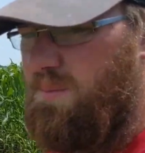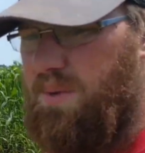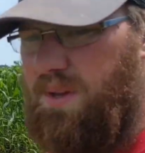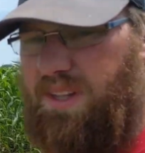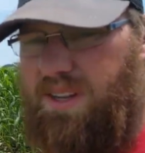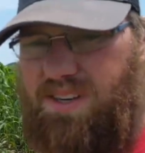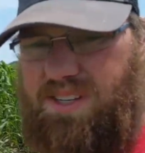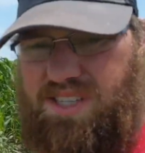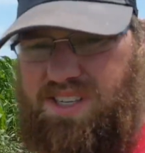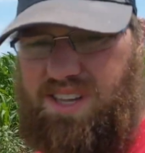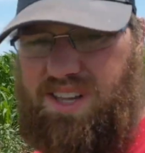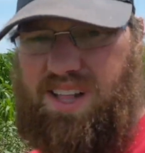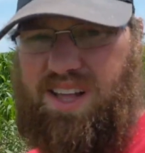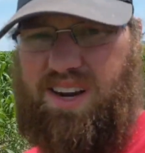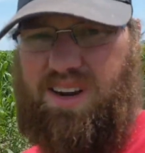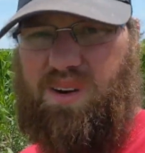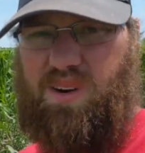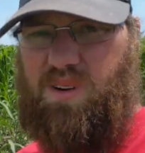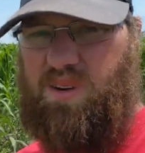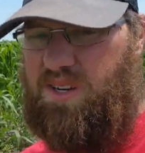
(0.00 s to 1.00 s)
but there's still a
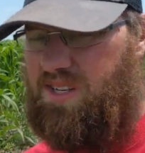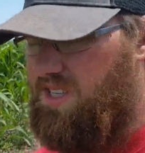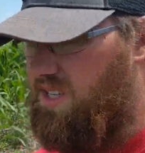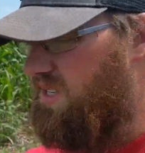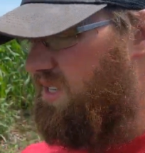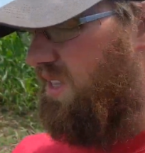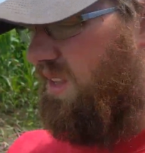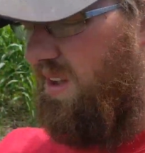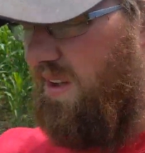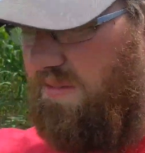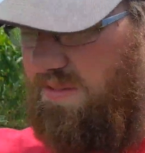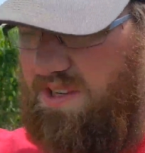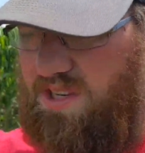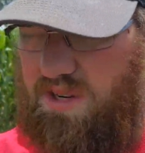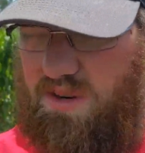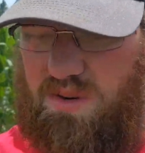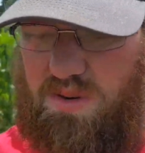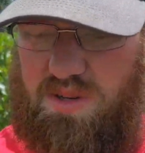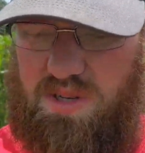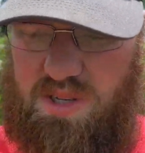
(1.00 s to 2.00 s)
lot of growing season left
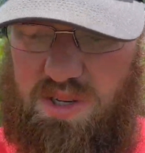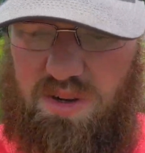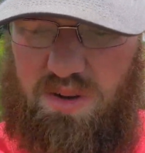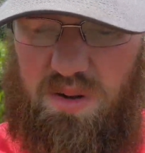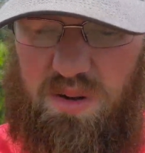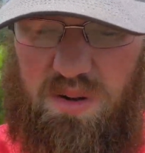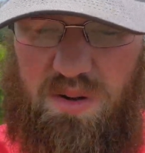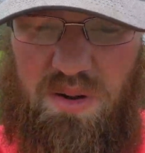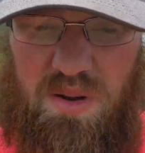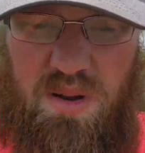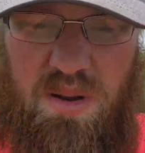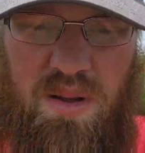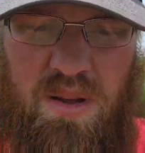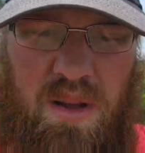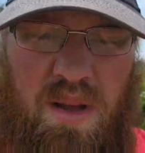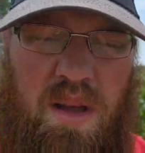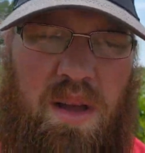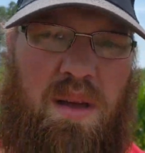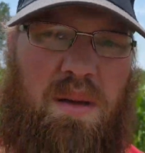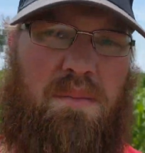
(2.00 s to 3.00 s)
too. So
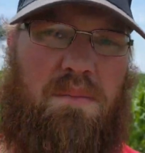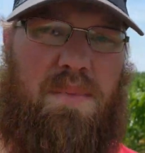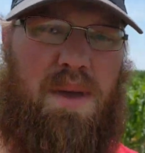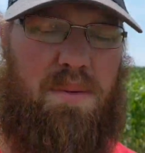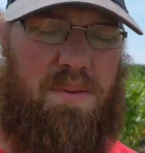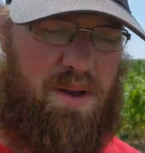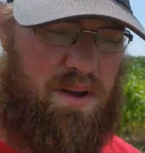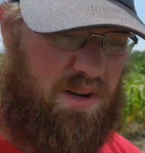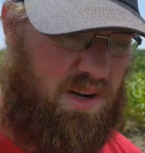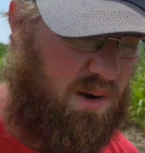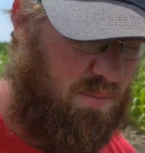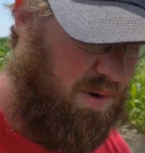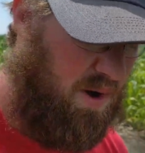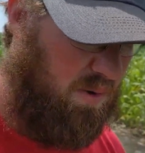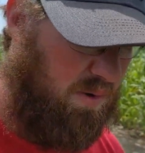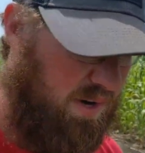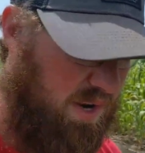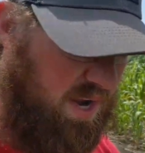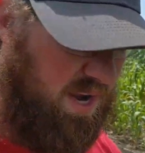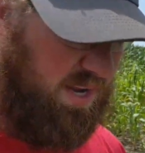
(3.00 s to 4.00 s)
maybe I'll come
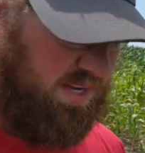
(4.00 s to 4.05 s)
out with a